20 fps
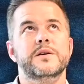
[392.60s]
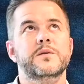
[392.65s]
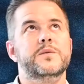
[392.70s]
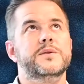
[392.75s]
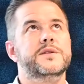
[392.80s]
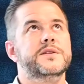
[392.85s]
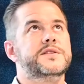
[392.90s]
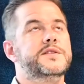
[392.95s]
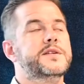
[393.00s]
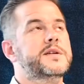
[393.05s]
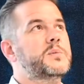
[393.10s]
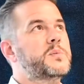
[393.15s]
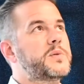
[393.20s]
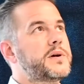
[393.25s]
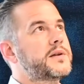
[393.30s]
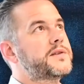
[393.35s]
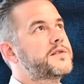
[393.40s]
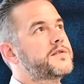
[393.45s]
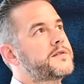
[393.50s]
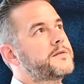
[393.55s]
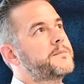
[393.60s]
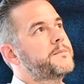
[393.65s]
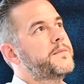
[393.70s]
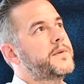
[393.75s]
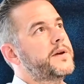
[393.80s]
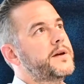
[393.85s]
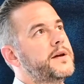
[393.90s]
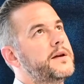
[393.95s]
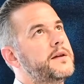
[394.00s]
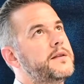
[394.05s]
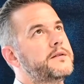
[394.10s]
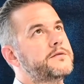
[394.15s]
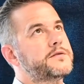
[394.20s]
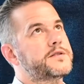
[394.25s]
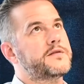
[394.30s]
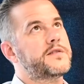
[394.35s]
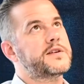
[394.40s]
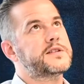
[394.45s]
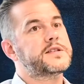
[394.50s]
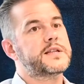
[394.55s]
with the Scene pods, there is
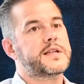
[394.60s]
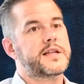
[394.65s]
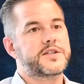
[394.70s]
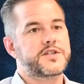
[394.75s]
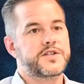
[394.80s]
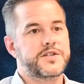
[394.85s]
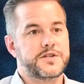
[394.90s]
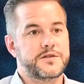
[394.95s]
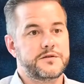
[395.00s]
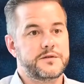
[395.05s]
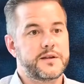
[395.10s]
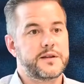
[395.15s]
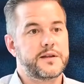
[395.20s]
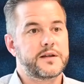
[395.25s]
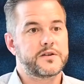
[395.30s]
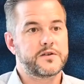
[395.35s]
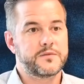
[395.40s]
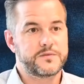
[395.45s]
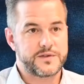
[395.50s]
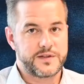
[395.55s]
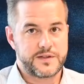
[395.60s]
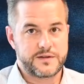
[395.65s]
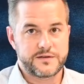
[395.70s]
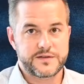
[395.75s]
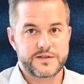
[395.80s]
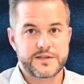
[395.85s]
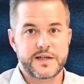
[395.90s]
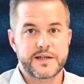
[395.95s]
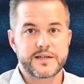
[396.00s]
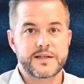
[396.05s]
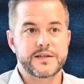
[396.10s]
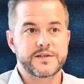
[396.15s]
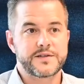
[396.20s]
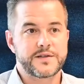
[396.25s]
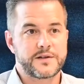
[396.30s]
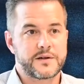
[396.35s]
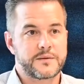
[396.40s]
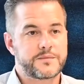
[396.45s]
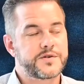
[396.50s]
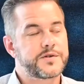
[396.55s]
a ventilation unit that comes alongside it as
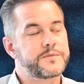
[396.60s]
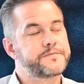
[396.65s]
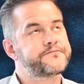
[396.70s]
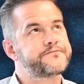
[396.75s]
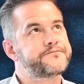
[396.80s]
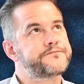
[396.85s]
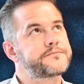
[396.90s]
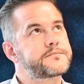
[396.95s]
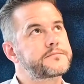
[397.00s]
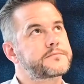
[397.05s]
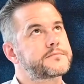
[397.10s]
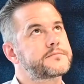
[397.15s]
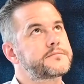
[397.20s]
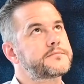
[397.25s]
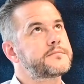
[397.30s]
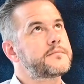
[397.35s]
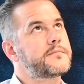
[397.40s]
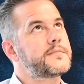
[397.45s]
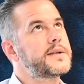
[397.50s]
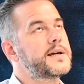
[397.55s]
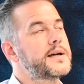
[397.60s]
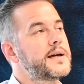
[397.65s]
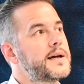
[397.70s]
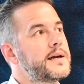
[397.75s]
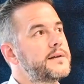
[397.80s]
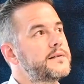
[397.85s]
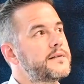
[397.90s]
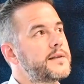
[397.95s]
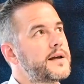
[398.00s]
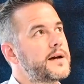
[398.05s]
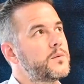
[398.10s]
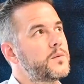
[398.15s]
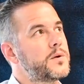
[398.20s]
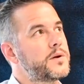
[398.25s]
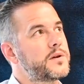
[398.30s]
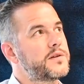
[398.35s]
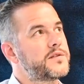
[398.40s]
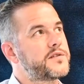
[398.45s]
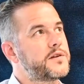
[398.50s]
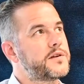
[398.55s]
an option, and that
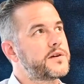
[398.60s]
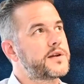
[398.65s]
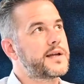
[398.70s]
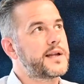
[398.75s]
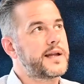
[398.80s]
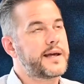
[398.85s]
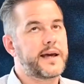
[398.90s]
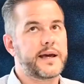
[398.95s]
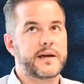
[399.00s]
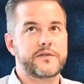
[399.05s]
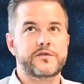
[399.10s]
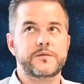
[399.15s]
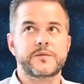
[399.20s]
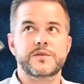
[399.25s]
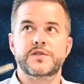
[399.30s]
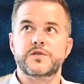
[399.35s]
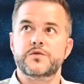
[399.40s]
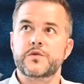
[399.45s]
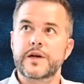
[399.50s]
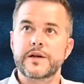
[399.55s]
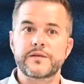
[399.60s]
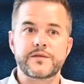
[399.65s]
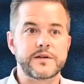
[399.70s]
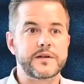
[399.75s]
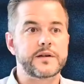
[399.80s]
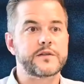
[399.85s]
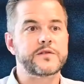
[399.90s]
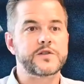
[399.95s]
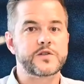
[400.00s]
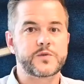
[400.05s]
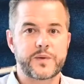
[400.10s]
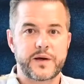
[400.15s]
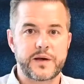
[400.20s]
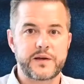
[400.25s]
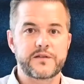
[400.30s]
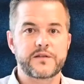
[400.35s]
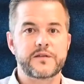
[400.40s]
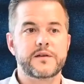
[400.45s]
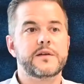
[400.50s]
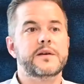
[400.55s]
will circulate air from the surrounding office
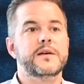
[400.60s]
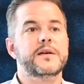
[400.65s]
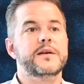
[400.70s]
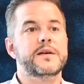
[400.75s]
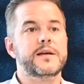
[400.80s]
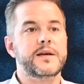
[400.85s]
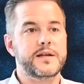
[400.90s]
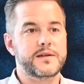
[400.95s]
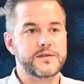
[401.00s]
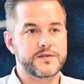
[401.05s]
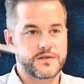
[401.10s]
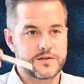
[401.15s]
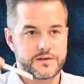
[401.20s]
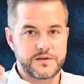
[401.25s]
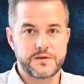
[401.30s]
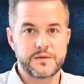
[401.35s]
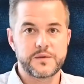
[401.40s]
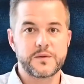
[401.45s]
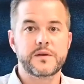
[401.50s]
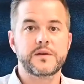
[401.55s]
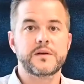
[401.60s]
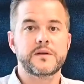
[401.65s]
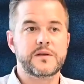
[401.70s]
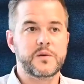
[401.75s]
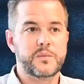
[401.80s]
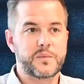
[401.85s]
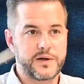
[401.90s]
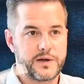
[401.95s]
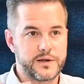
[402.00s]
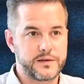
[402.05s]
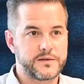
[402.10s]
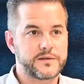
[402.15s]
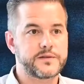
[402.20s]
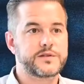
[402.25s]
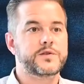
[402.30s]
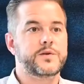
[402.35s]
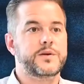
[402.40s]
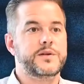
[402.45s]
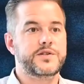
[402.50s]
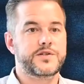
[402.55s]
space into the pod
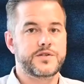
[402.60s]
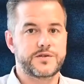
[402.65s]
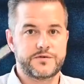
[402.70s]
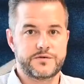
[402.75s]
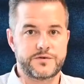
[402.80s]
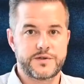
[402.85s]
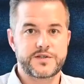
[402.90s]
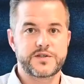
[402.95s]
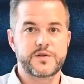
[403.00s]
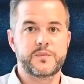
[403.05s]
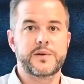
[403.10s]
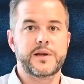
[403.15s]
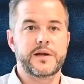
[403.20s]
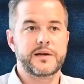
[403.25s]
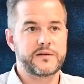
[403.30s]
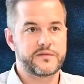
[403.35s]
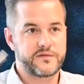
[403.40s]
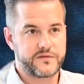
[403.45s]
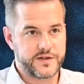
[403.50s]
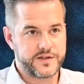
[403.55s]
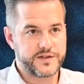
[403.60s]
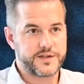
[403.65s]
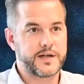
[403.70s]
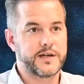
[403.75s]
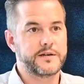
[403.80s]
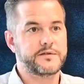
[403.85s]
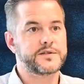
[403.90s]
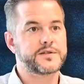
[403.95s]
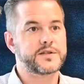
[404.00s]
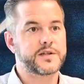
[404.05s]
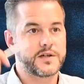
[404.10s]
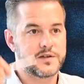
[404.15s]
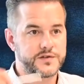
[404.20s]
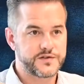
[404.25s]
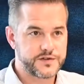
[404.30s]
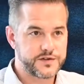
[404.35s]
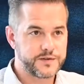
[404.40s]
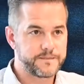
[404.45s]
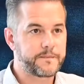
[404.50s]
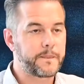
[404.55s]
to ensure a supply of fresh air is
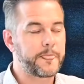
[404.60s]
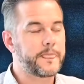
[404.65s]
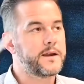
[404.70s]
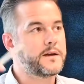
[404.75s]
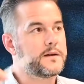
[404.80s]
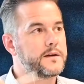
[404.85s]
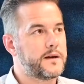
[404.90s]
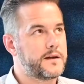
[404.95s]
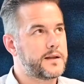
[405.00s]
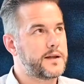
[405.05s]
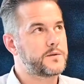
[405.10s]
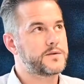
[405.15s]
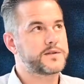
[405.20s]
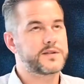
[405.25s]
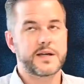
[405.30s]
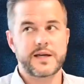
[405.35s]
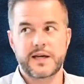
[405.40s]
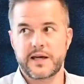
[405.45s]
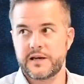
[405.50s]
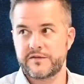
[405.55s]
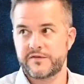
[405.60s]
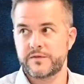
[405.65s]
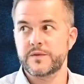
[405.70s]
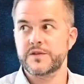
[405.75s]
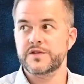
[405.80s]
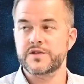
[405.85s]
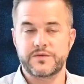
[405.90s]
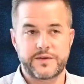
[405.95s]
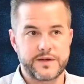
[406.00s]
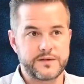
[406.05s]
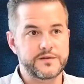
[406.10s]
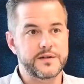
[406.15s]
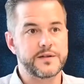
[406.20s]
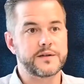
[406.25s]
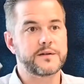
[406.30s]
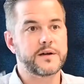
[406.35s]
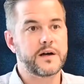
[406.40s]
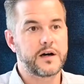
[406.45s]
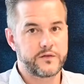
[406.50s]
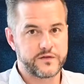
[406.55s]
constant, and that will take air from the
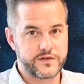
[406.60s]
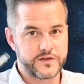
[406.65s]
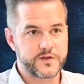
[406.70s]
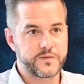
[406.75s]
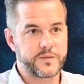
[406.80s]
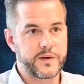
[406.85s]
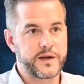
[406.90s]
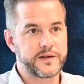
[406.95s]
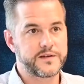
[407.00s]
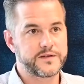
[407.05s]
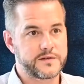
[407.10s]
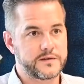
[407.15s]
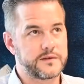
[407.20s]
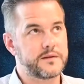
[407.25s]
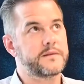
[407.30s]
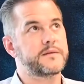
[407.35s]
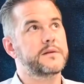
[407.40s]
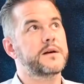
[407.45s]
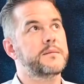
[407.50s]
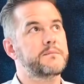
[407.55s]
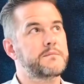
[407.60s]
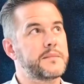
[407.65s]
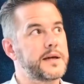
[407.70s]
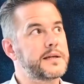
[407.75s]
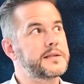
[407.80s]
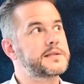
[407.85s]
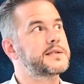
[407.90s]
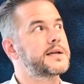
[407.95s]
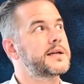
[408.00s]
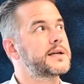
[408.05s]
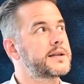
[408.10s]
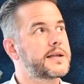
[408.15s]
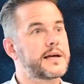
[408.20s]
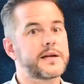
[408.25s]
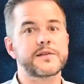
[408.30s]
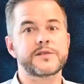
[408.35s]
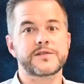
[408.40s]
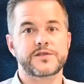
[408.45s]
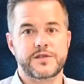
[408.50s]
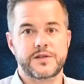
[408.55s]
surrounding office space and maintain that
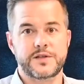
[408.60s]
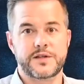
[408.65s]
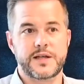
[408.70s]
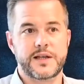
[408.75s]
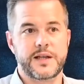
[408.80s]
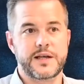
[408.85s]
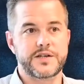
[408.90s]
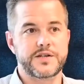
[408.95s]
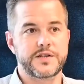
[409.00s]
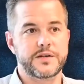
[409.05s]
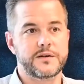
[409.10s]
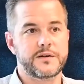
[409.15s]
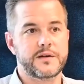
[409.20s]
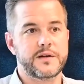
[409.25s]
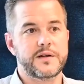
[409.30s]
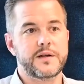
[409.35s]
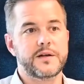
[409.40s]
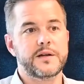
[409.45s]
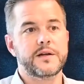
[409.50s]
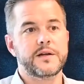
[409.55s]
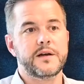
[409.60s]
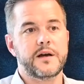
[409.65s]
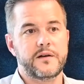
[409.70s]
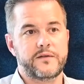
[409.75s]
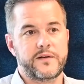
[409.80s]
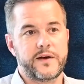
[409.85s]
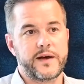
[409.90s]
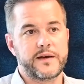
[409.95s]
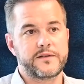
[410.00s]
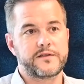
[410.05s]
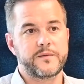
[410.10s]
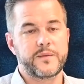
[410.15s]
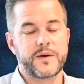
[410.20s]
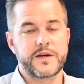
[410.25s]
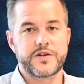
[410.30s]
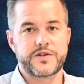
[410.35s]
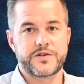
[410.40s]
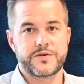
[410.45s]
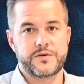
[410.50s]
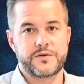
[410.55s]
circulation of air to
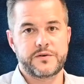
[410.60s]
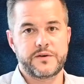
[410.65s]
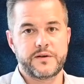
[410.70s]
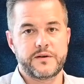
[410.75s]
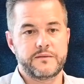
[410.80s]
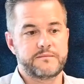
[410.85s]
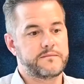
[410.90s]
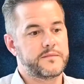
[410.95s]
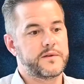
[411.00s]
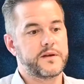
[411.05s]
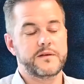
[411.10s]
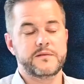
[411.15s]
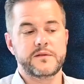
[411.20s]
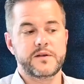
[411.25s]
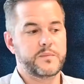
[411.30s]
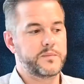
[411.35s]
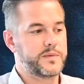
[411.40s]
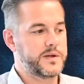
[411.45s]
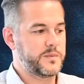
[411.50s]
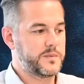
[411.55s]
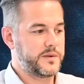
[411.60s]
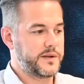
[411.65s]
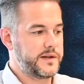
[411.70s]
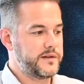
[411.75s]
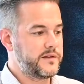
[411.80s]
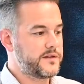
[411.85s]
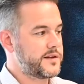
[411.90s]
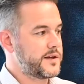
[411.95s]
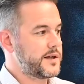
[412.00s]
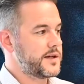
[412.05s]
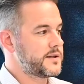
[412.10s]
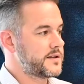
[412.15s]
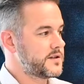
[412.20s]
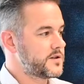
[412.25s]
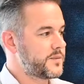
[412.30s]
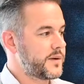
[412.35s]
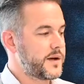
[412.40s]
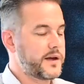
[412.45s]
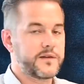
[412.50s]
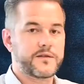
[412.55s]
make sure that the people inside the
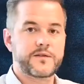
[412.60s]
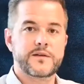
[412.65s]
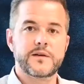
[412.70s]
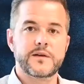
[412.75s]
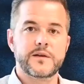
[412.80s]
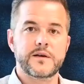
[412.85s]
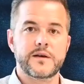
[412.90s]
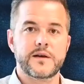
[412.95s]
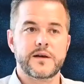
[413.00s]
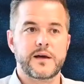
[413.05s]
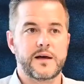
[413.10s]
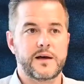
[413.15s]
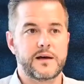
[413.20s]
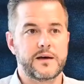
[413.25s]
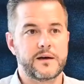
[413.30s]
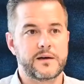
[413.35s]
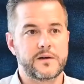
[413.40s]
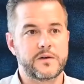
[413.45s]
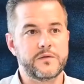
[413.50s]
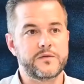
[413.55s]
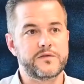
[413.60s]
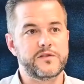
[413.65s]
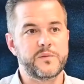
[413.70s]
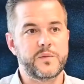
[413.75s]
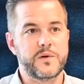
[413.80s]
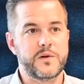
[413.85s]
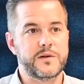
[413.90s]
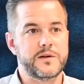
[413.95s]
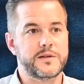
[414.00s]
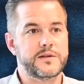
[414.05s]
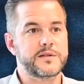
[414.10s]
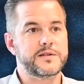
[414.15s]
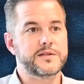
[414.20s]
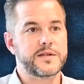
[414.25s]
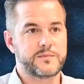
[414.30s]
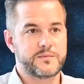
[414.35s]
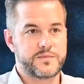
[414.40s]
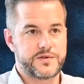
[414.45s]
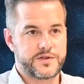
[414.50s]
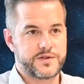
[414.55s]
space are comfortable and the
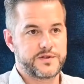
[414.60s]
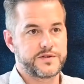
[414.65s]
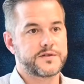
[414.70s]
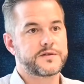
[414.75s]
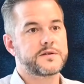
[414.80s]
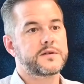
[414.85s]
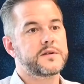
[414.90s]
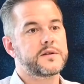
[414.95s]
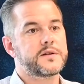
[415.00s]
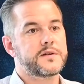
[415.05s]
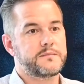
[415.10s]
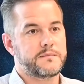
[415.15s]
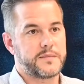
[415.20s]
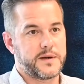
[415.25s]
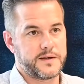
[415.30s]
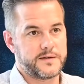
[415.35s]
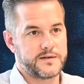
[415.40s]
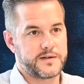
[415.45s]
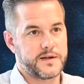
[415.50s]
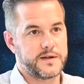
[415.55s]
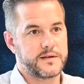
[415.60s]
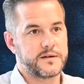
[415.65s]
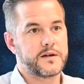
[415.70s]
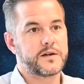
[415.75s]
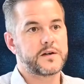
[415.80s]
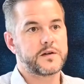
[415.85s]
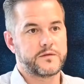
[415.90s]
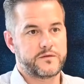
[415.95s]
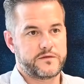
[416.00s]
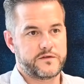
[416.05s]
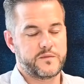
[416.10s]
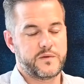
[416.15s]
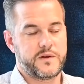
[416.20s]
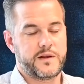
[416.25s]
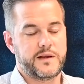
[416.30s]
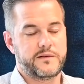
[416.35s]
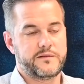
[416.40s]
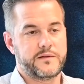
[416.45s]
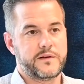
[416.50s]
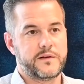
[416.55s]
temperature's maintained at a comfortable
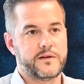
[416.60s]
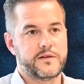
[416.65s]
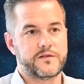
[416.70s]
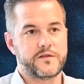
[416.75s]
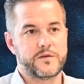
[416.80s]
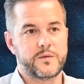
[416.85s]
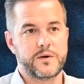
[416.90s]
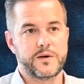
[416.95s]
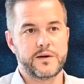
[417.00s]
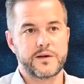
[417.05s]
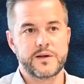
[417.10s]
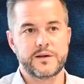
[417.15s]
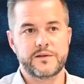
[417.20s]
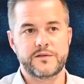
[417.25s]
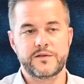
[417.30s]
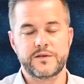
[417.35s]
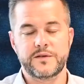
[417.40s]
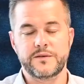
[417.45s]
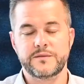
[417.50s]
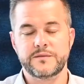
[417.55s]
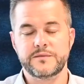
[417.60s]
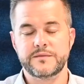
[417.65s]
level to work into.